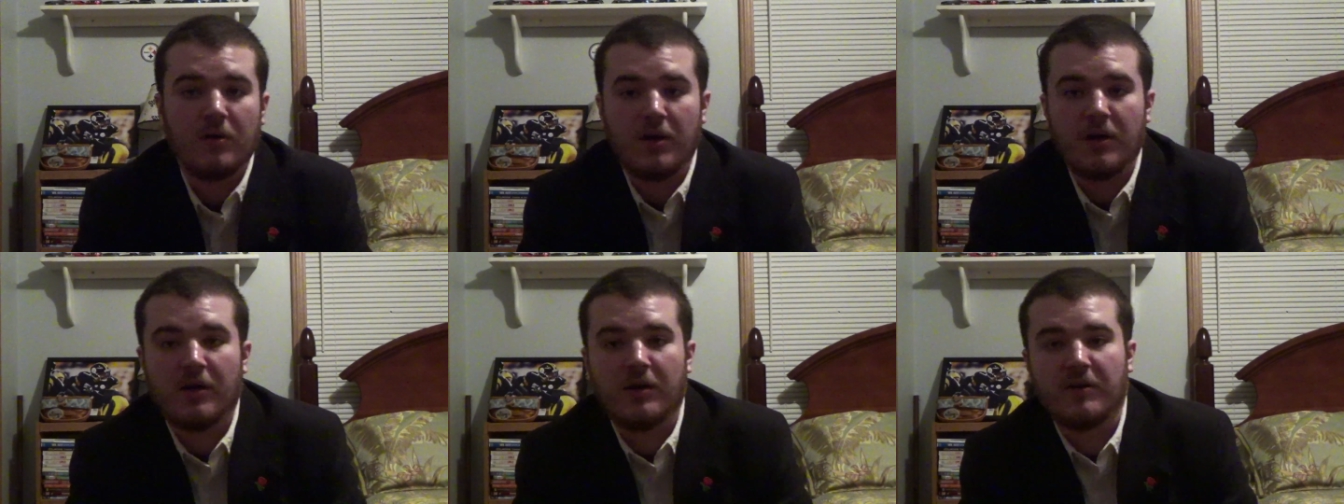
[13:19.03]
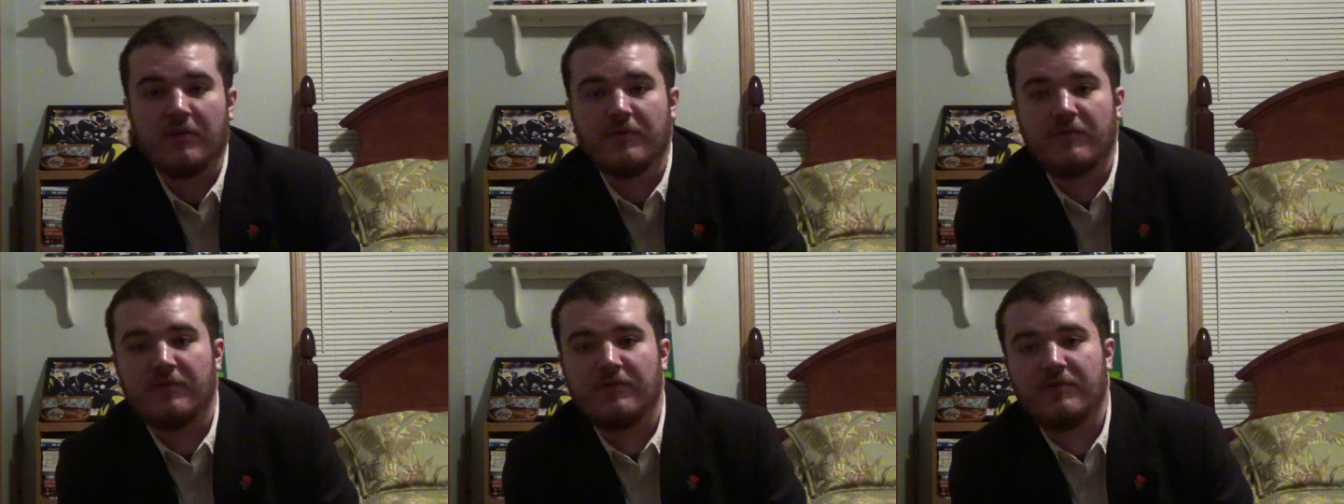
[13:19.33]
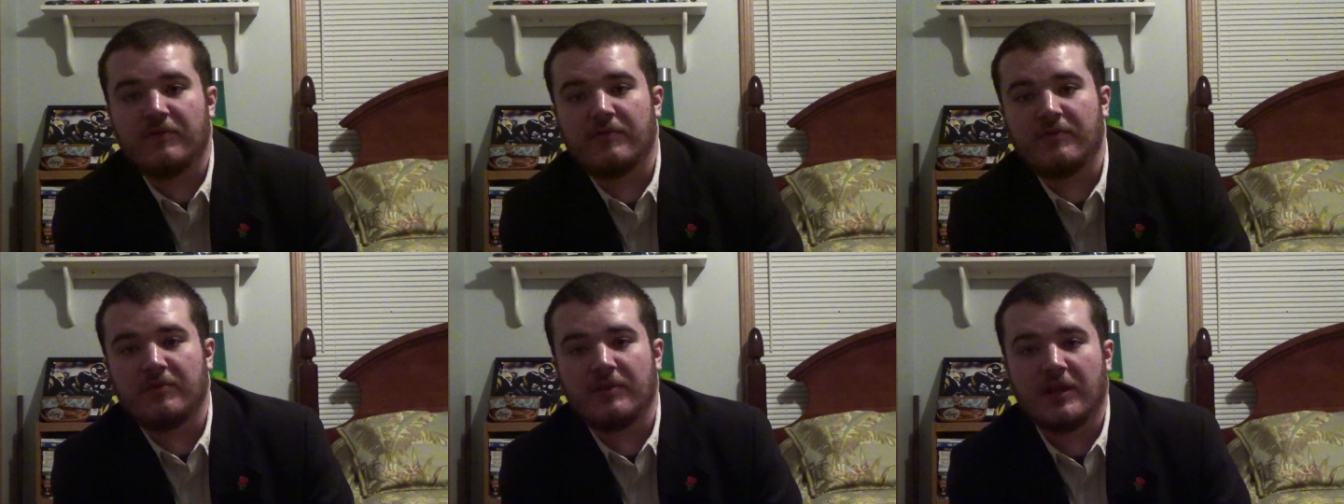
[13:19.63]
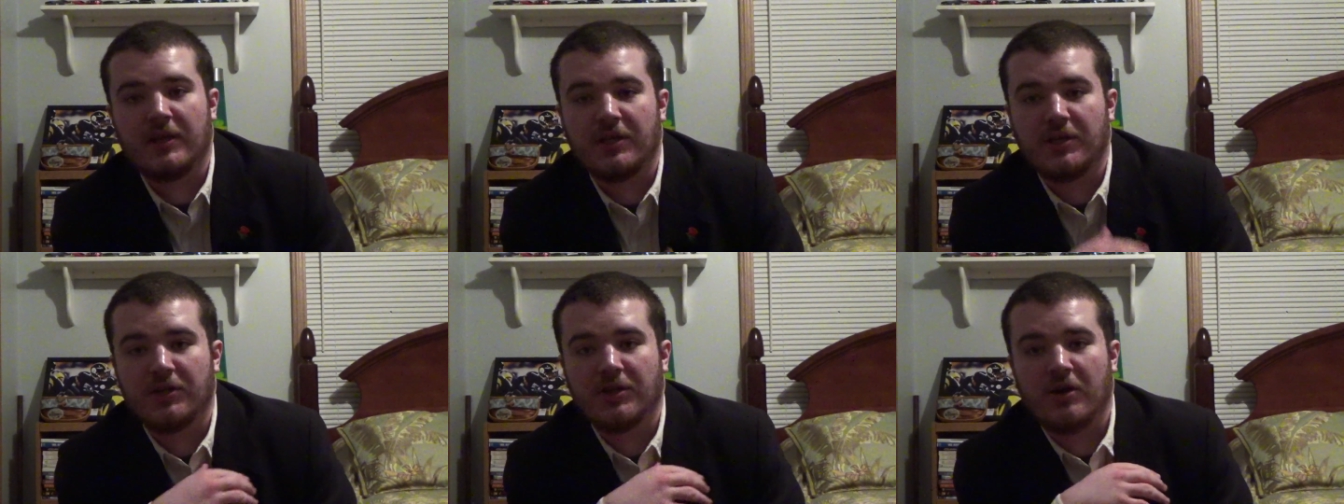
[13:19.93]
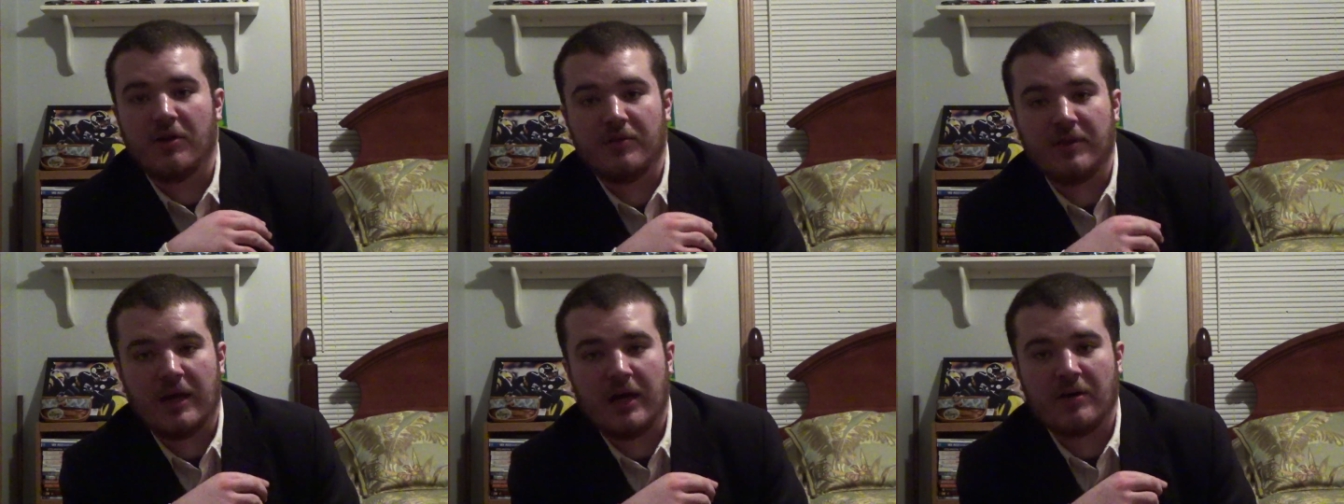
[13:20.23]
of letting you
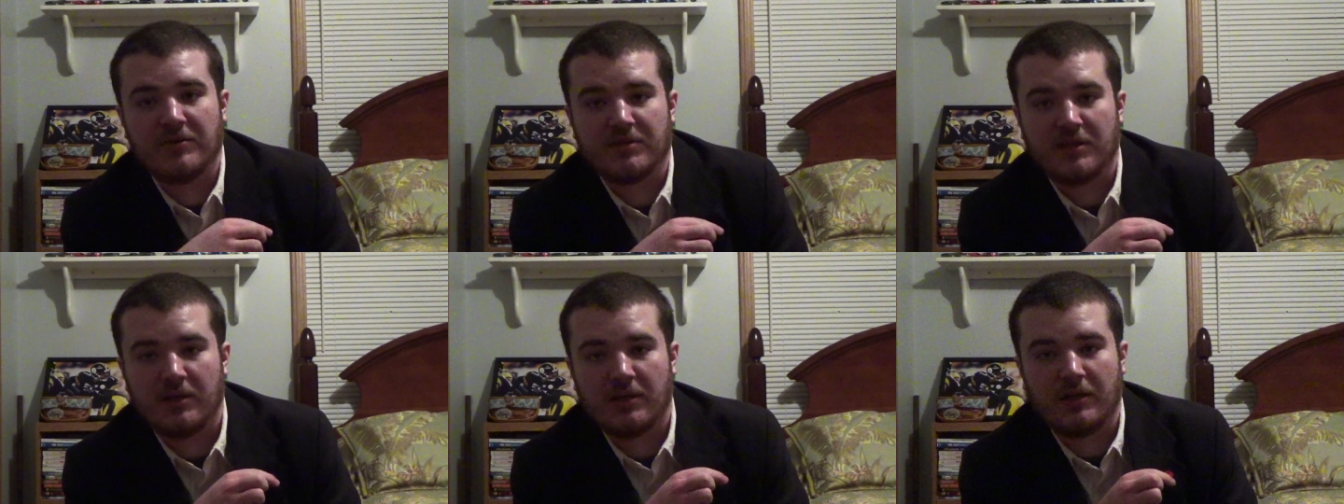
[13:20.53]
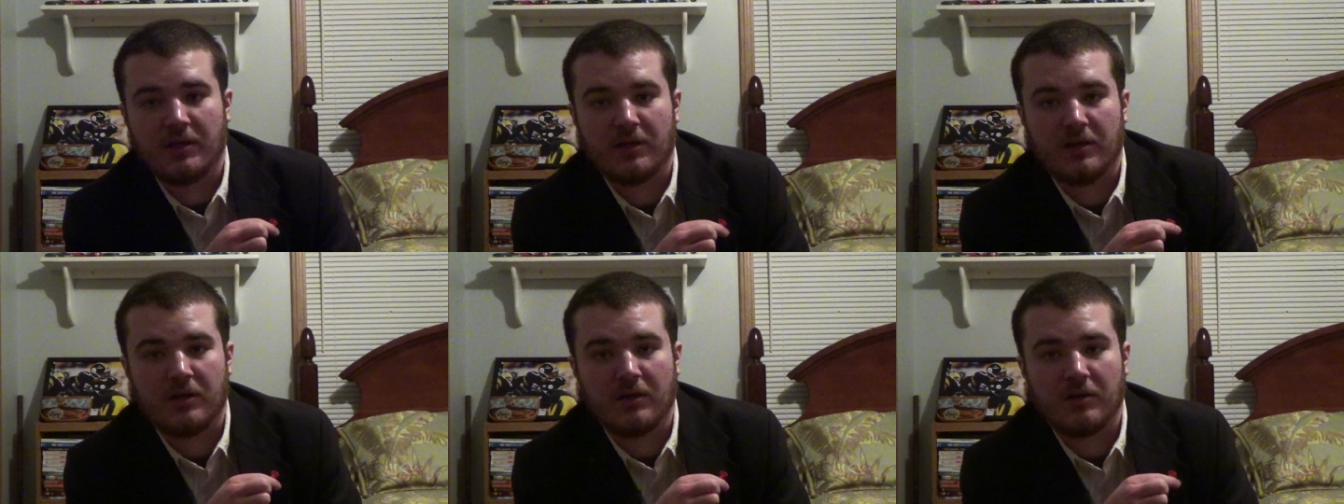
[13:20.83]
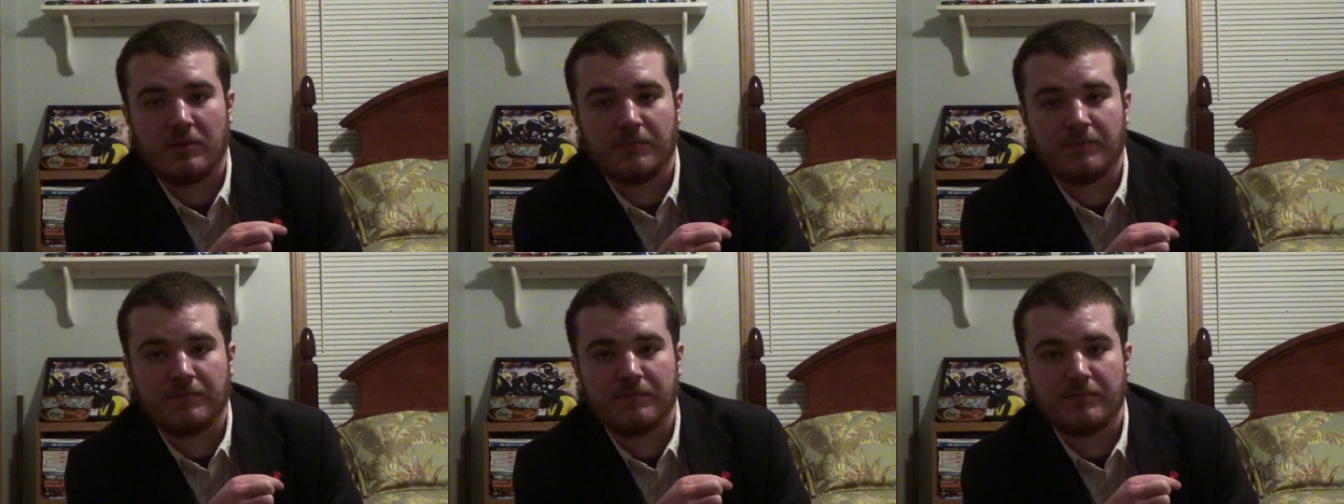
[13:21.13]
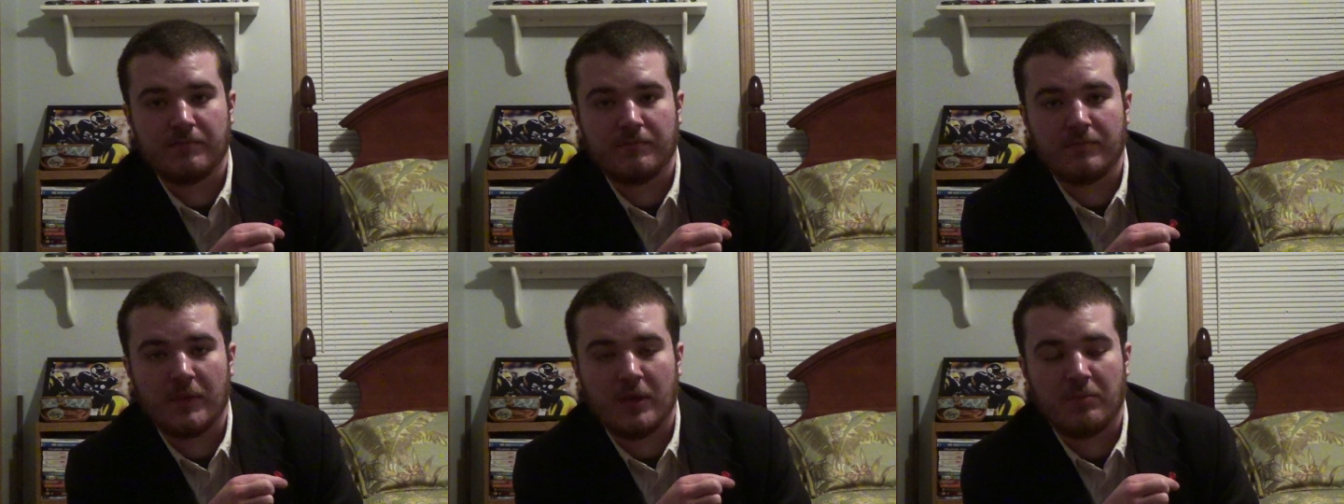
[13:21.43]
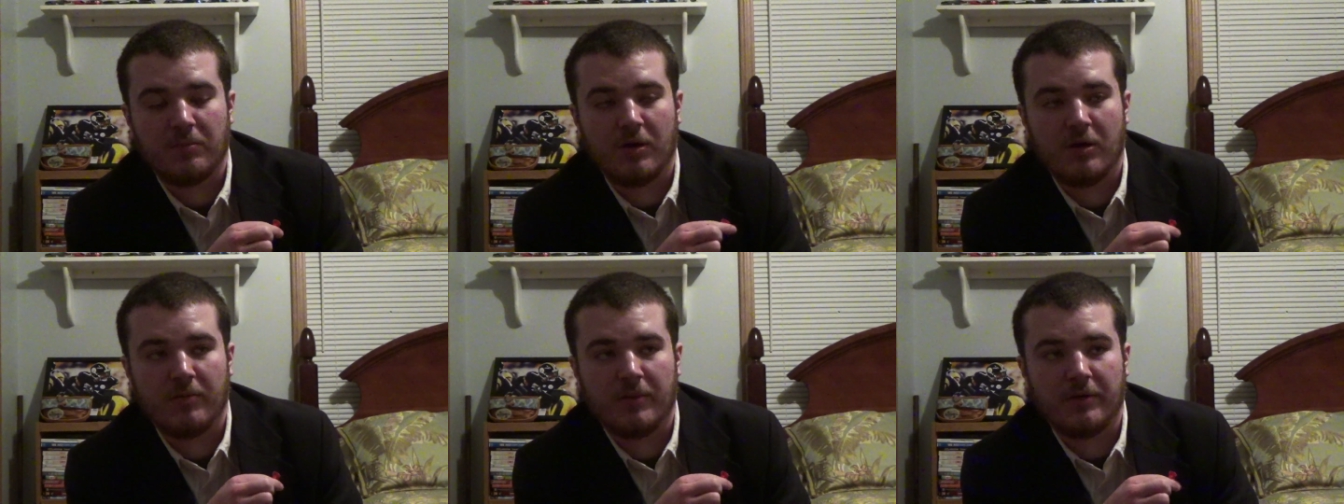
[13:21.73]
know that I was a uh,
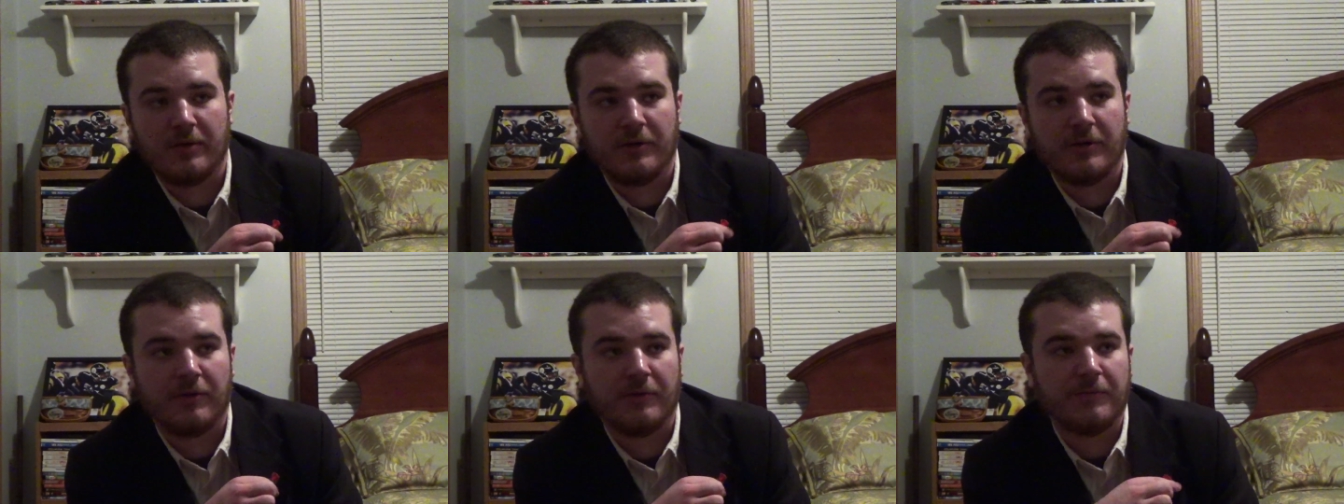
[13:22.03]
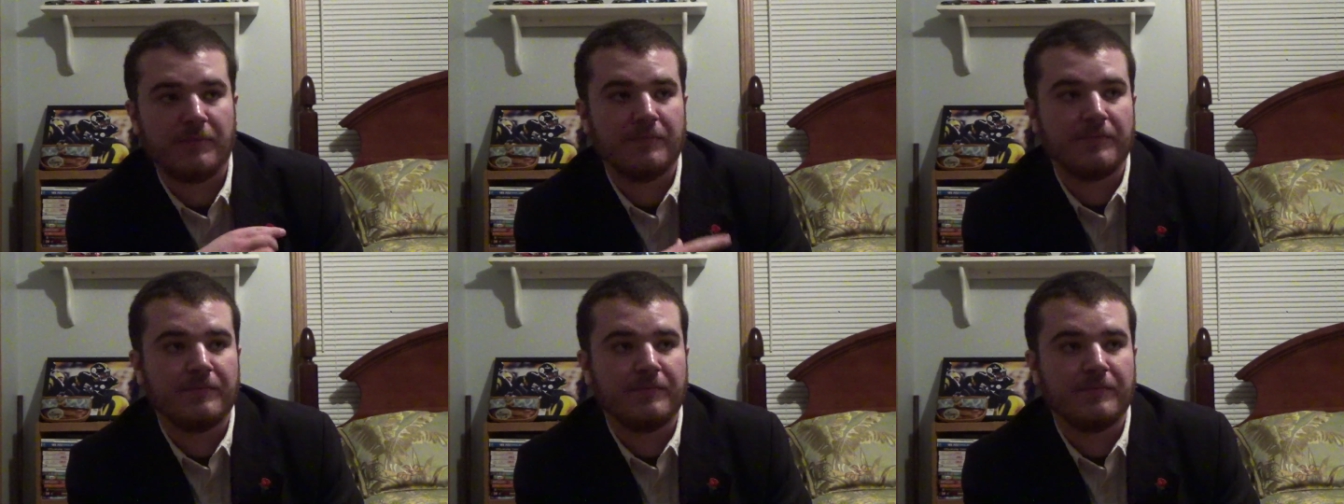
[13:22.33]
pallbearer.